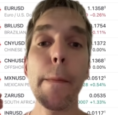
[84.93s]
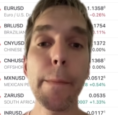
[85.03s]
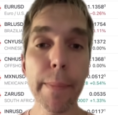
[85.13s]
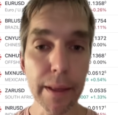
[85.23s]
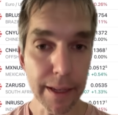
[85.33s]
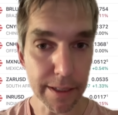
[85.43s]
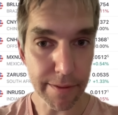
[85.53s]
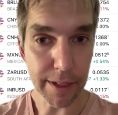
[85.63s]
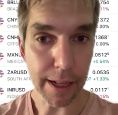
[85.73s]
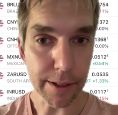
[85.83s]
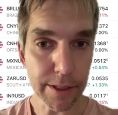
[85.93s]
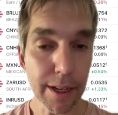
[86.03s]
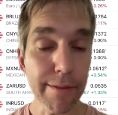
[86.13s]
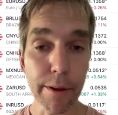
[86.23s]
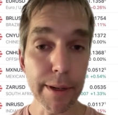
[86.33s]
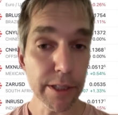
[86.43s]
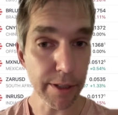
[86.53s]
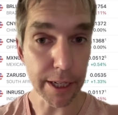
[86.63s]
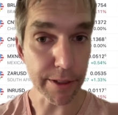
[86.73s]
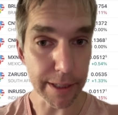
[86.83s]
billions of dollars of US
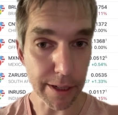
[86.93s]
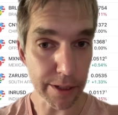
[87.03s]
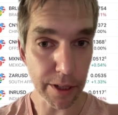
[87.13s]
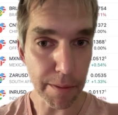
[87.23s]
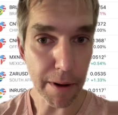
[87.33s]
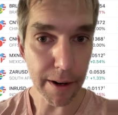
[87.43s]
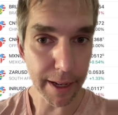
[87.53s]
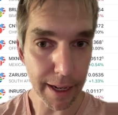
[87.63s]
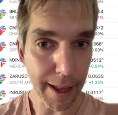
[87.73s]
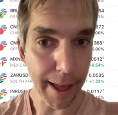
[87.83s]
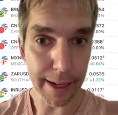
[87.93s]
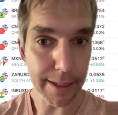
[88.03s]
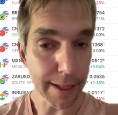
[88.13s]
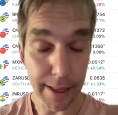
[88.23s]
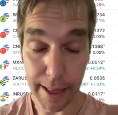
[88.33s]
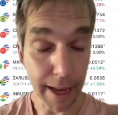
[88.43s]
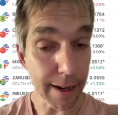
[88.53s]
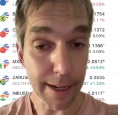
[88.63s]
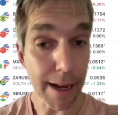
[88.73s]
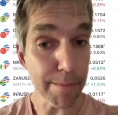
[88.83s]
treasuries onto the market, and they are
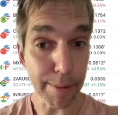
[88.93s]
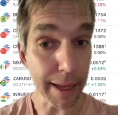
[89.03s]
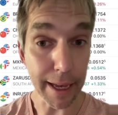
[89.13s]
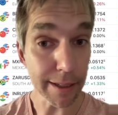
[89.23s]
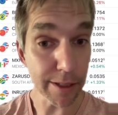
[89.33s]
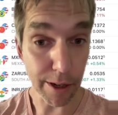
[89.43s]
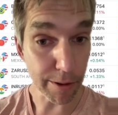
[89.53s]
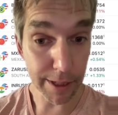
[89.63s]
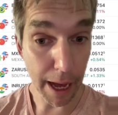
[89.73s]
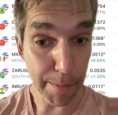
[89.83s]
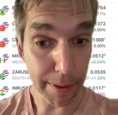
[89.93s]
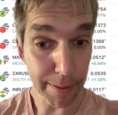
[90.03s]
not being soaked up.